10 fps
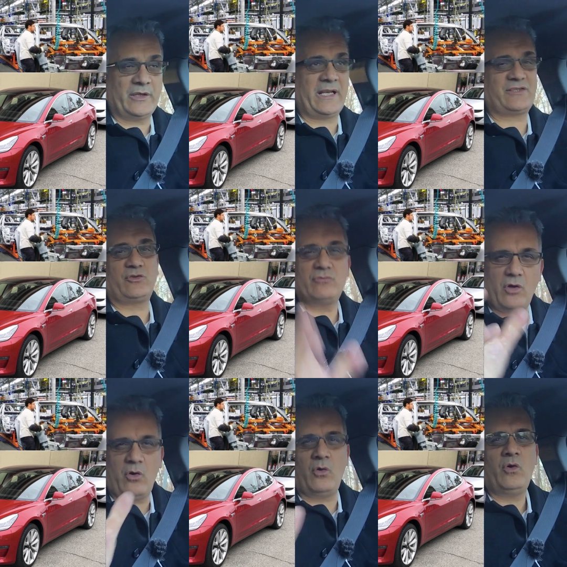And as you
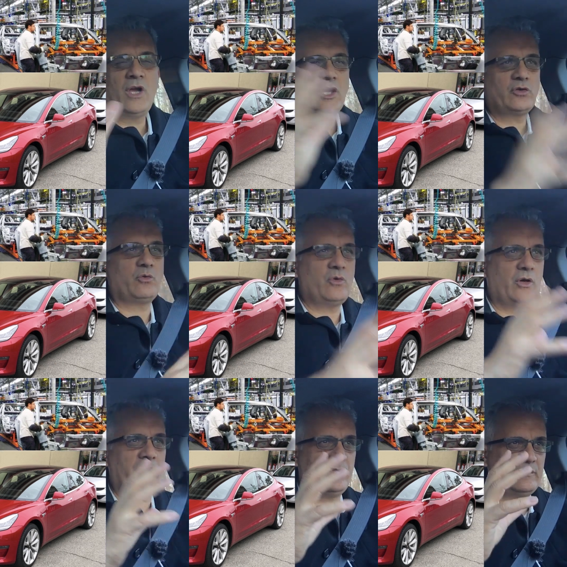know,
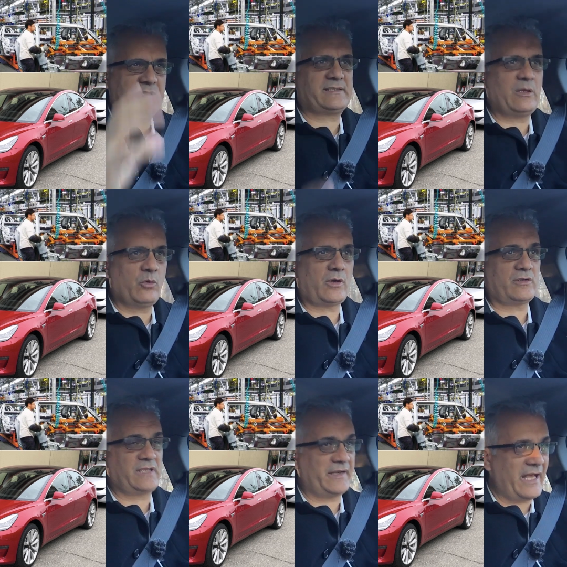the Tesla
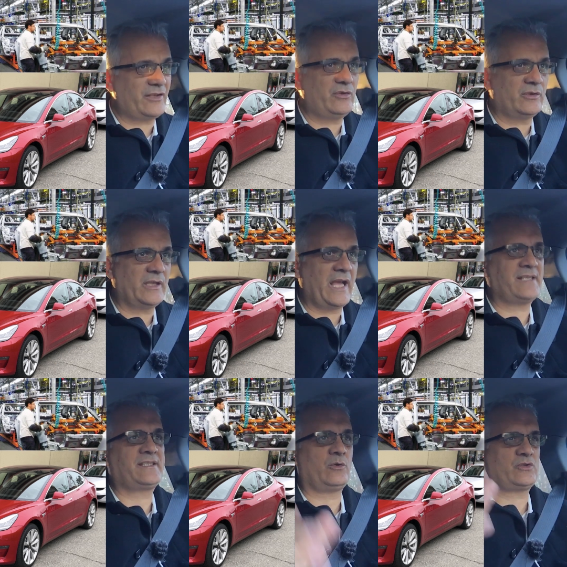workers are not
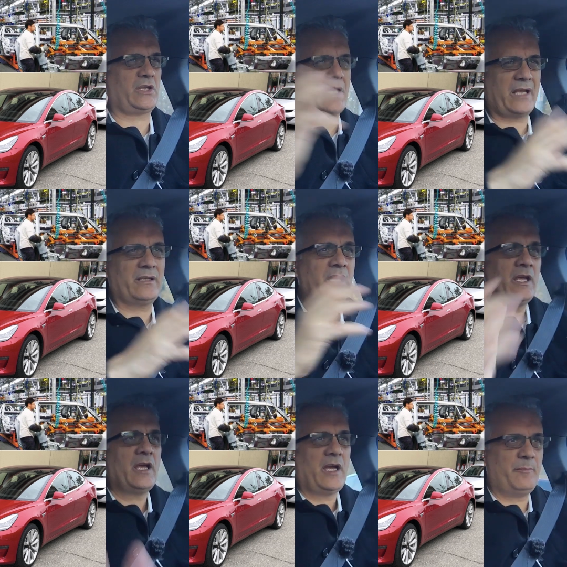unionized. There was a
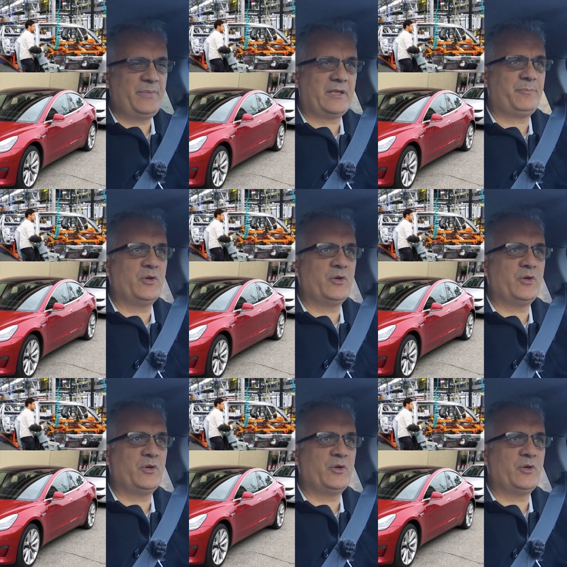big